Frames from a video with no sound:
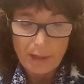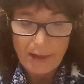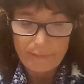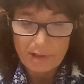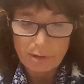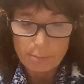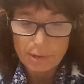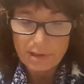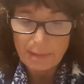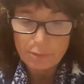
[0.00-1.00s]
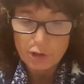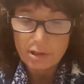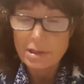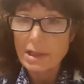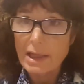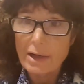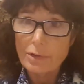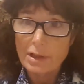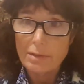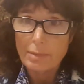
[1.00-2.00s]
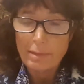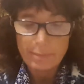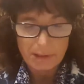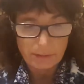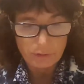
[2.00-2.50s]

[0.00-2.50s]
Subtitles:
having their perceptions clouded by mental